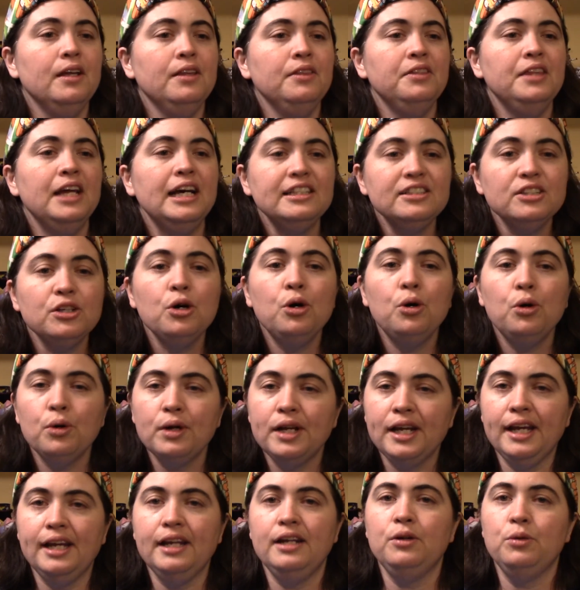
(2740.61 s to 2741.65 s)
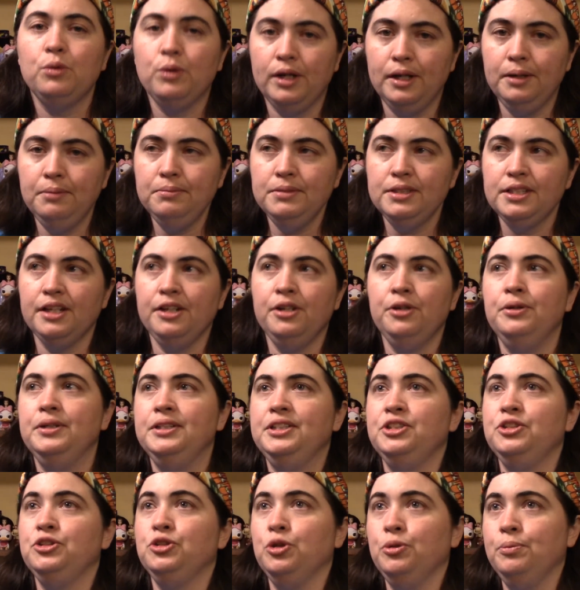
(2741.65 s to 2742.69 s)
That's a whole can of worms. I know it
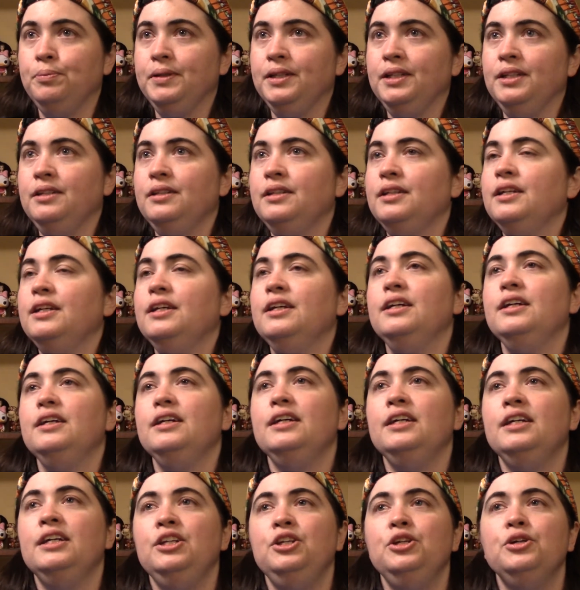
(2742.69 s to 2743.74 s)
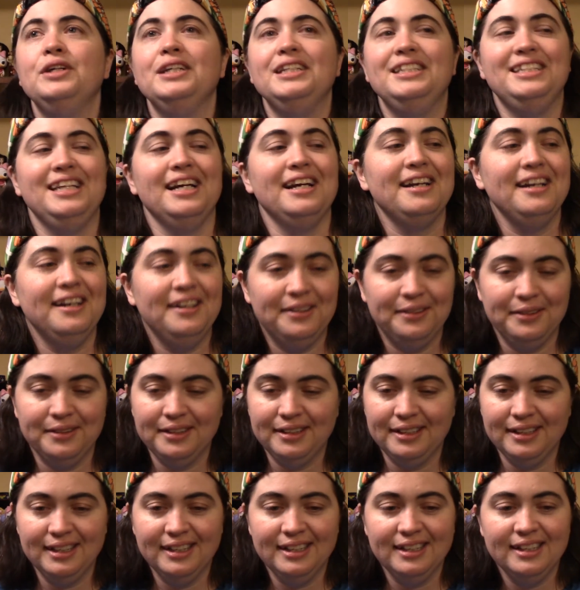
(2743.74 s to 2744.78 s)
just opened and you can check
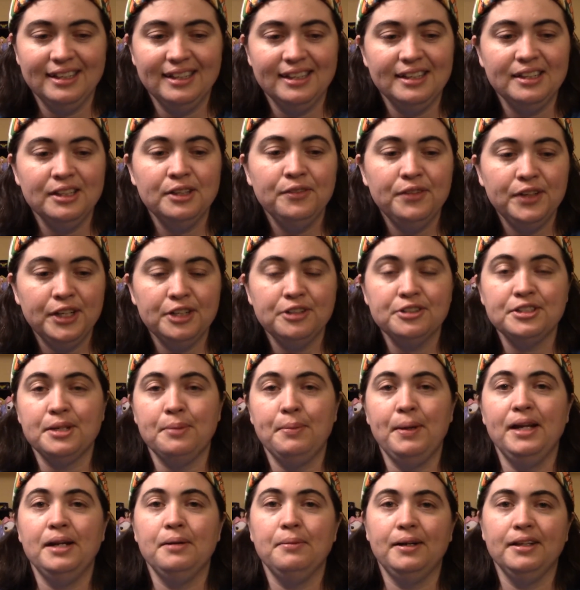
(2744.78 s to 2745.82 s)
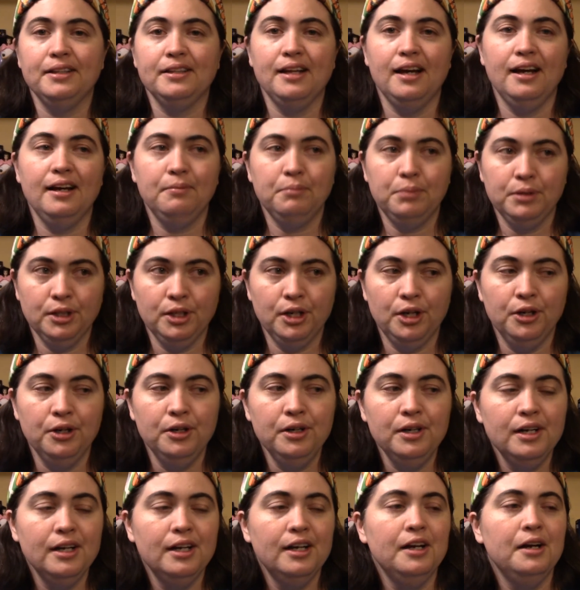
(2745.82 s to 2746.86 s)
out the videos I made about that
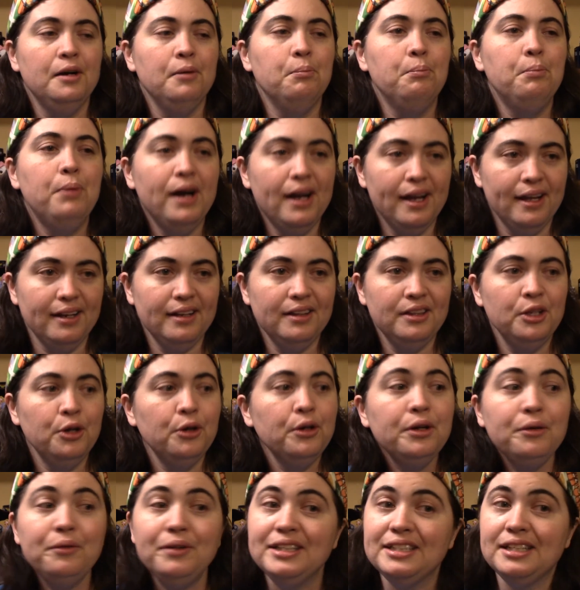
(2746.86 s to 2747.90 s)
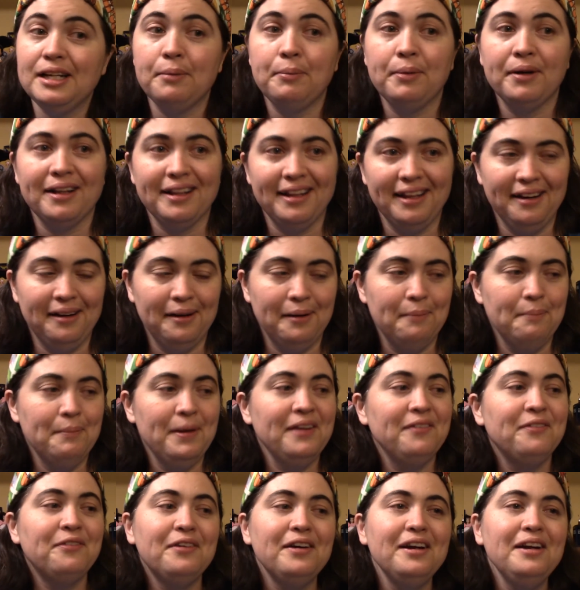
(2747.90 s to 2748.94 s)
below. But the only reason I bring that up, my
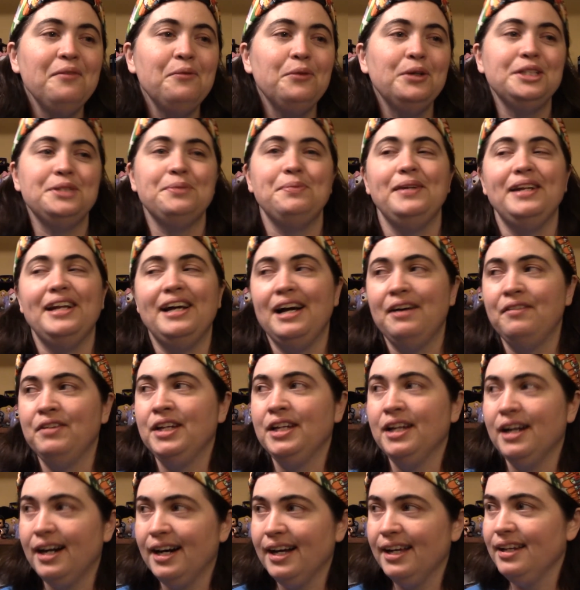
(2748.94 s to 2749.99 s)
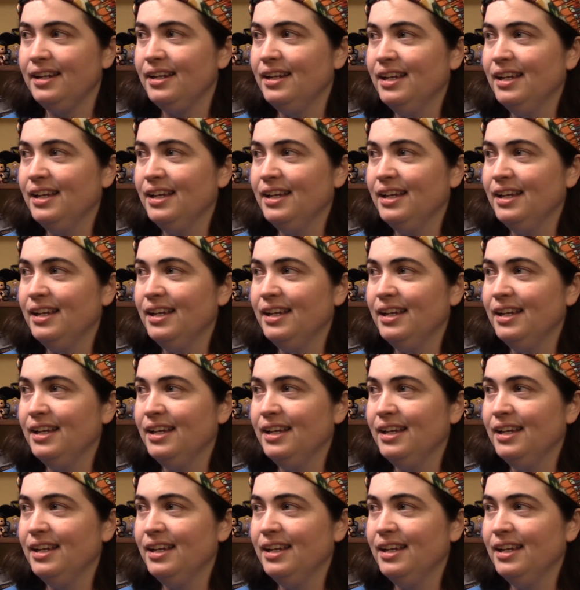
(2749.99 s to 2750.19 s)
friend wants me to have a yacht